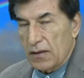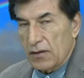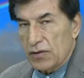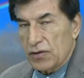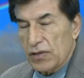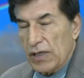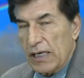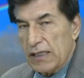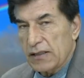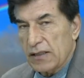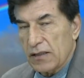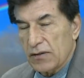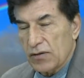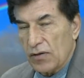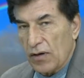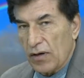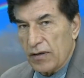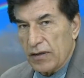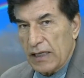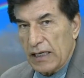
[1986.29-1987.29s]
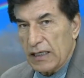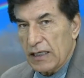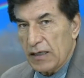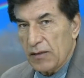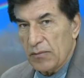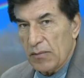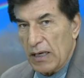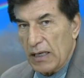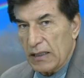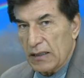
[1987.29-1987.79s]
chances are that he
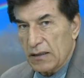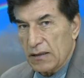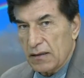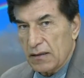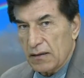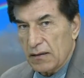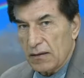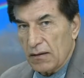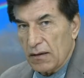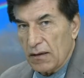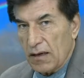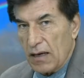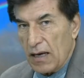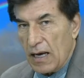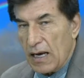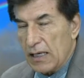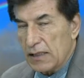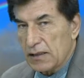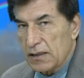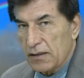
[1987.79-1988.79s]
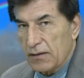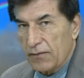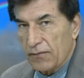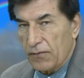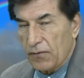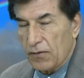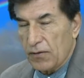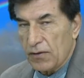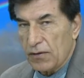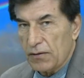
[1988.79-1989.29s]
might ask
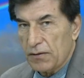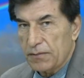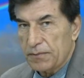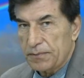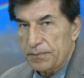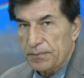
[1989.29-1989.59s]
for